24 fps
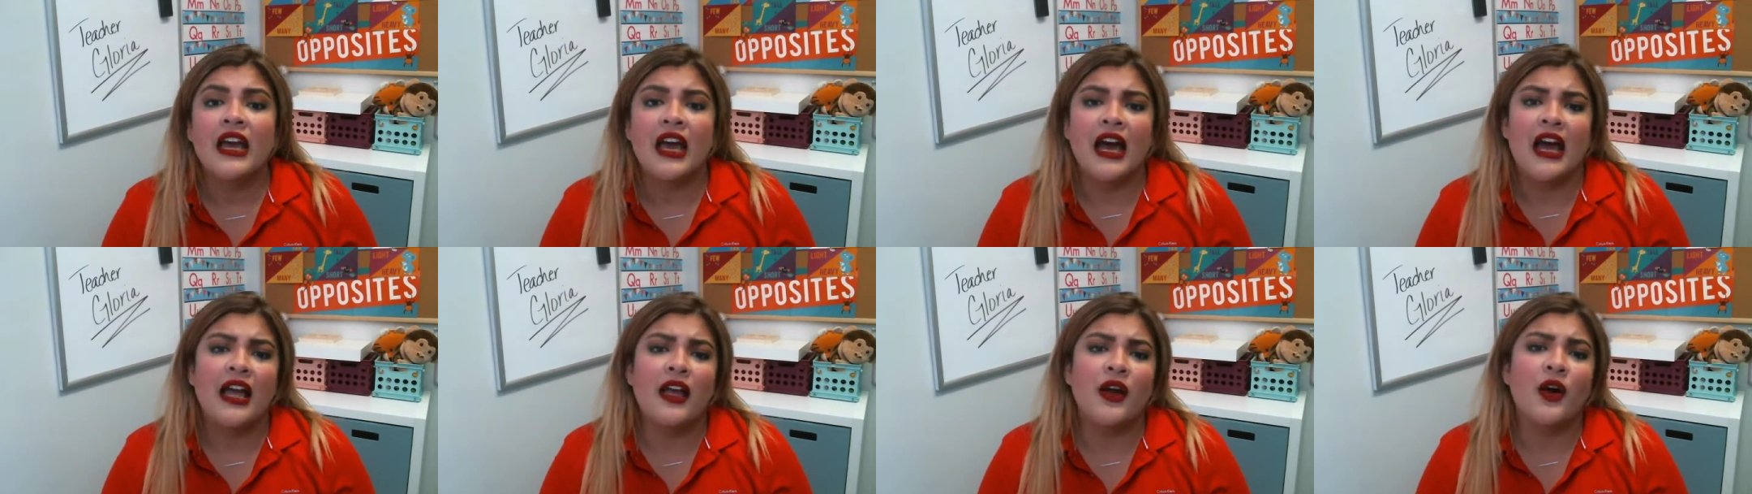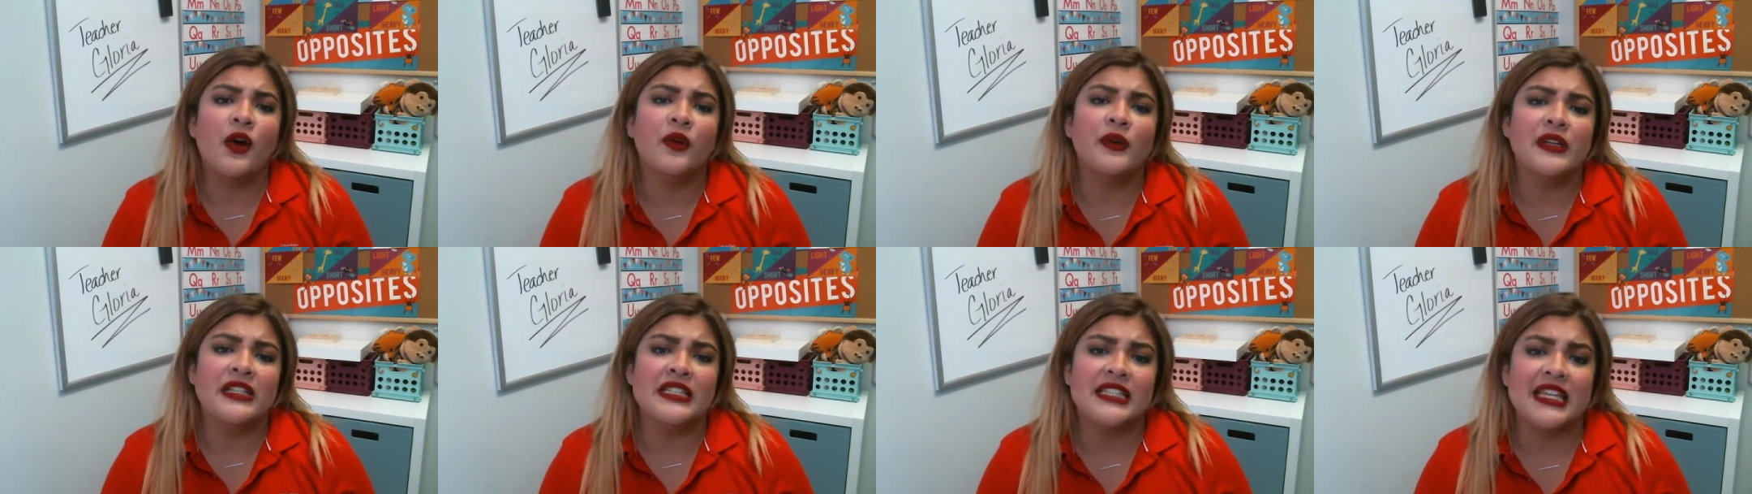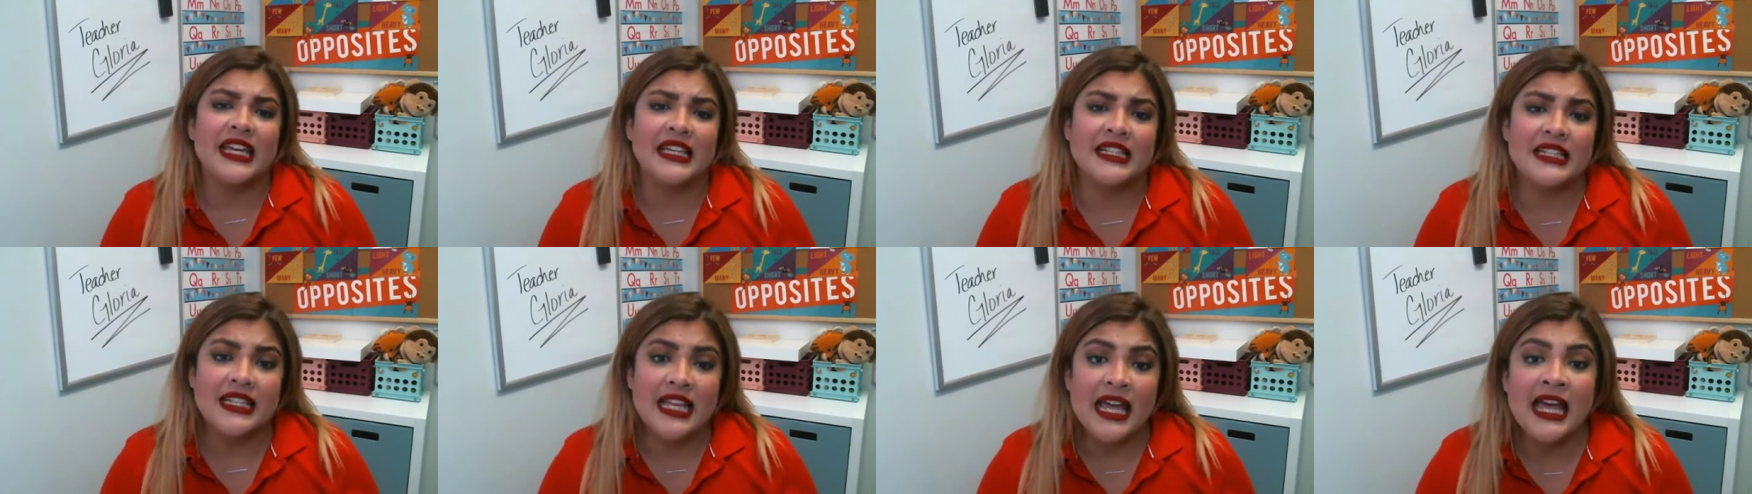I always
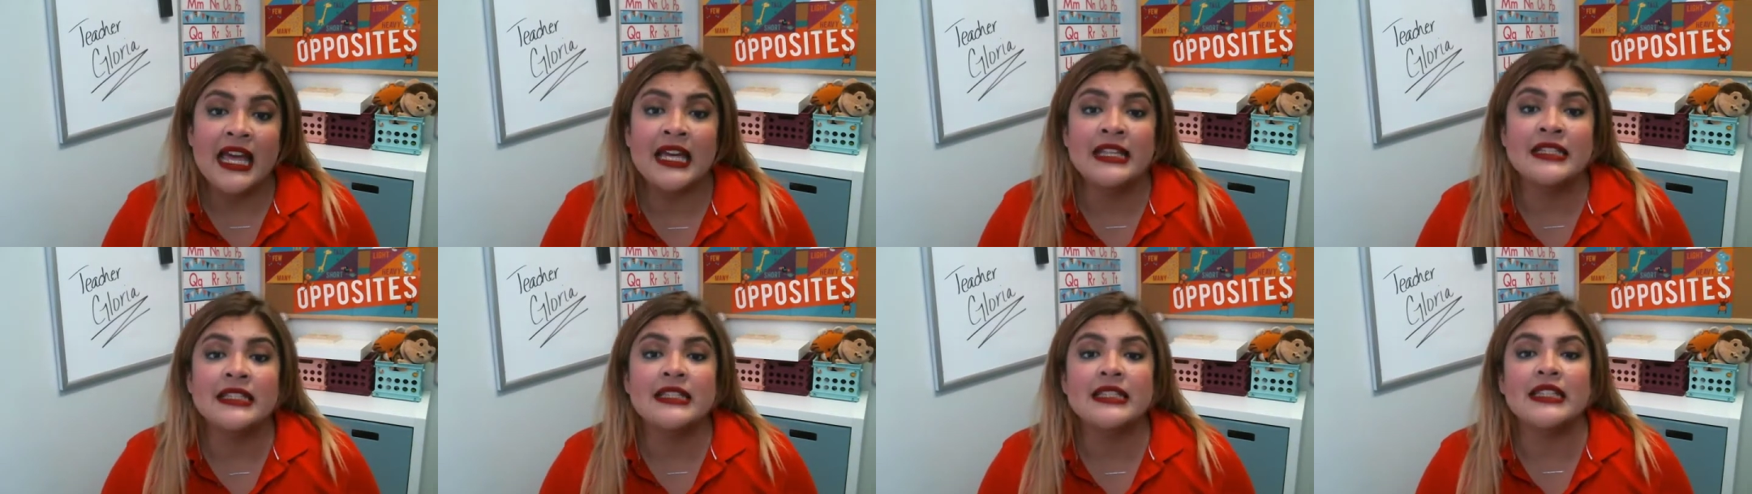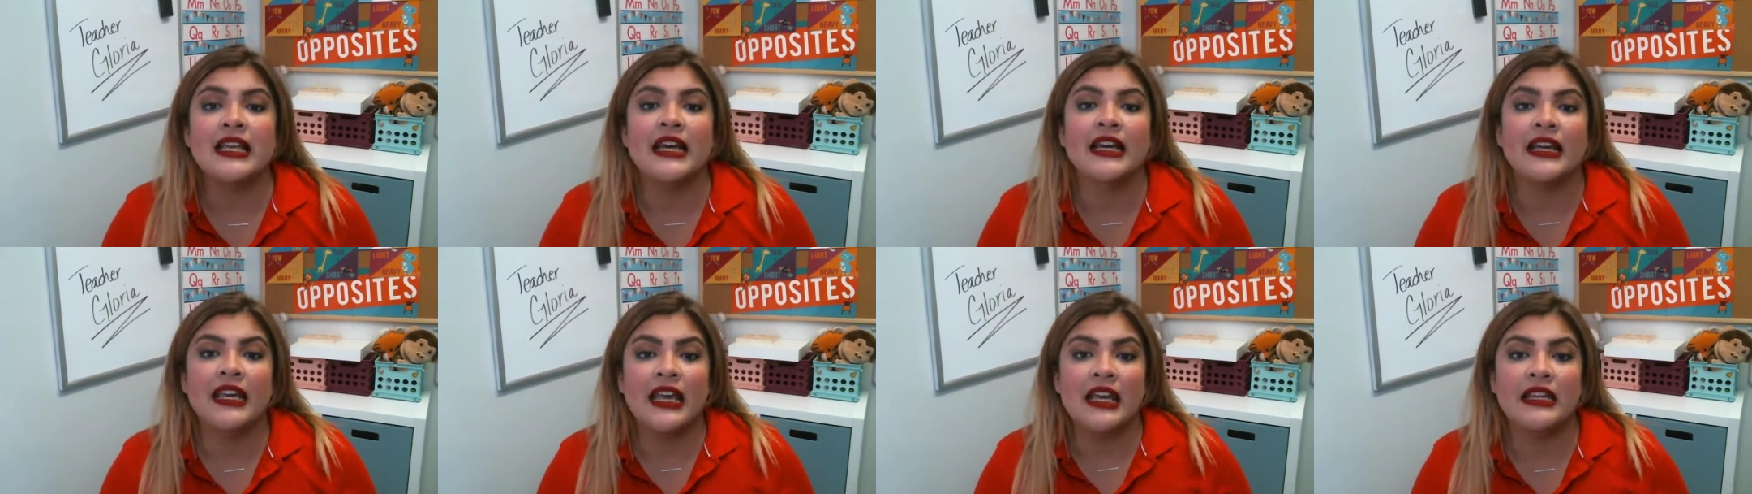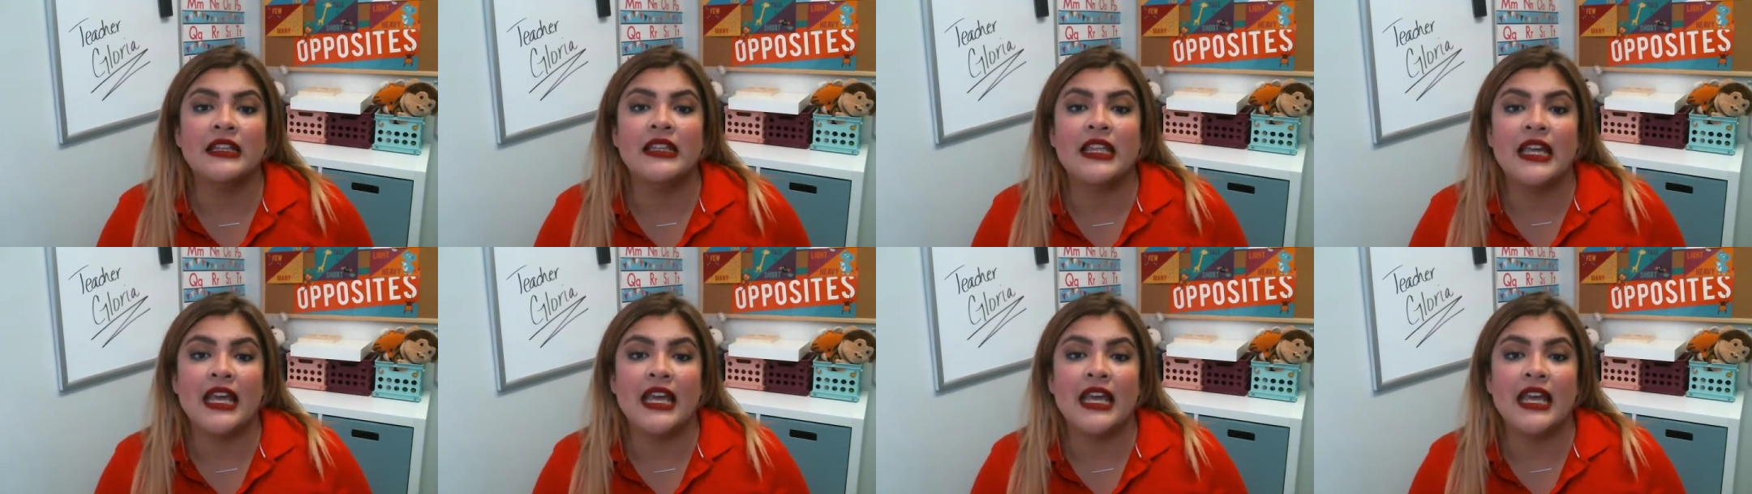get 10s." Again,